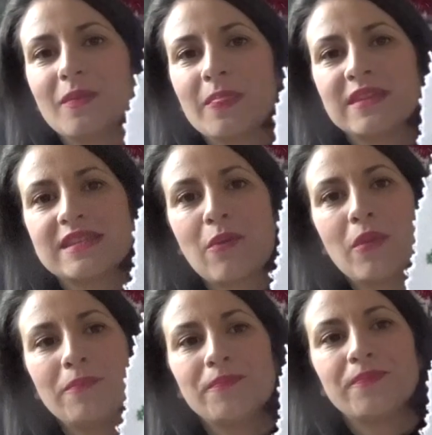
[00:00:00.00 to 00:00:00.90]
There's that
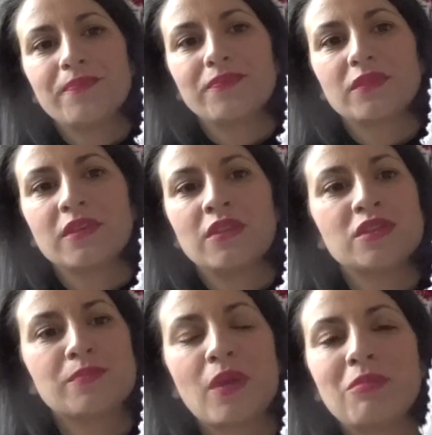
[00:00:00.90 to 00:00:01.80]
one. And
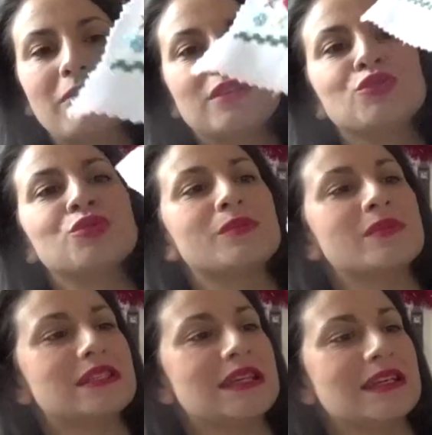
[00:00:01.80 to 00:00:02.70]
there's probably tons of
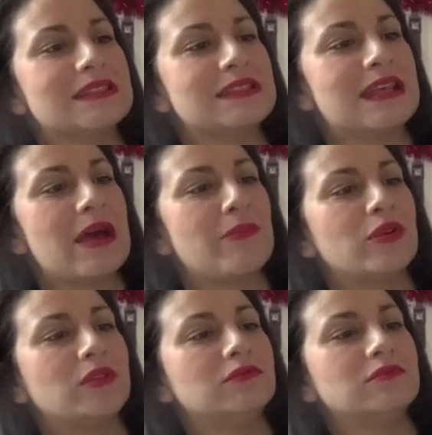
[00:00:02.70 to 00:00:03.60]
mistakes in there,
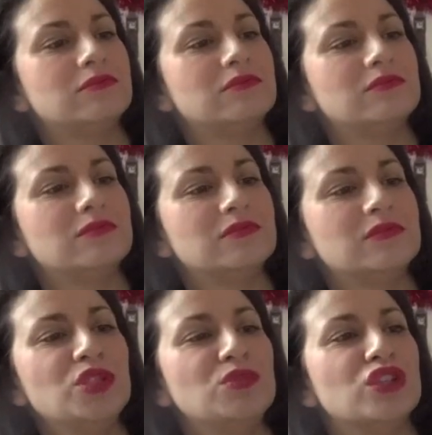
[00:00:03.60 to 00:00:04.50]
but
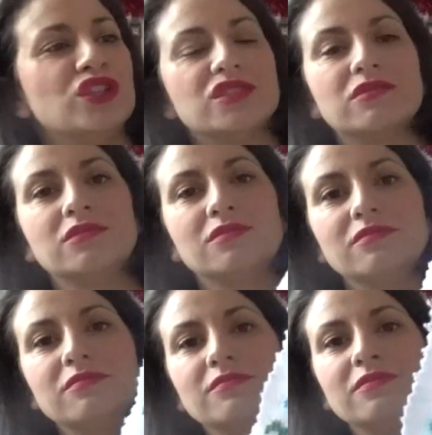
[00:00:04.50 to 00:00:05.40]
who knows.
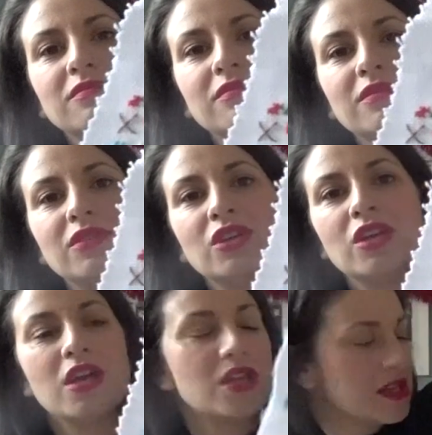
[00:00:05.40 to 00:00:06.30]

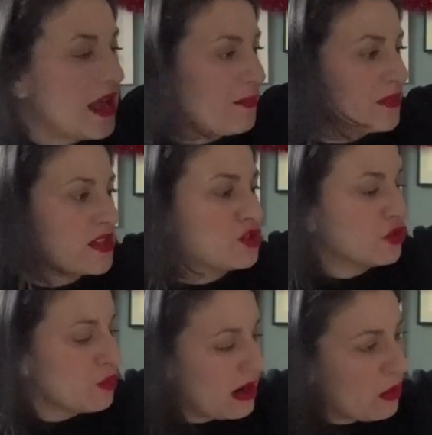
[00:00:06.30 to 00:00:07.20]
So yeah, that's
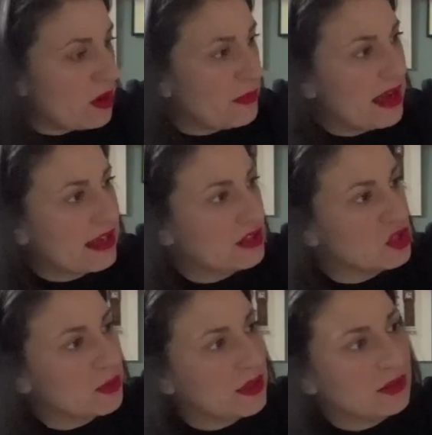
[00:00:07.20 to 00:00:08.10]
another one I want to make
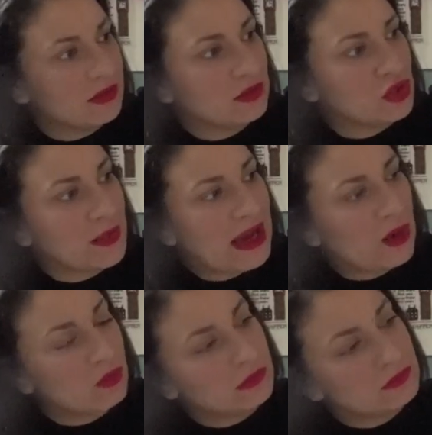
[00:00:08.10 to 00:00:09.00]
into a somehow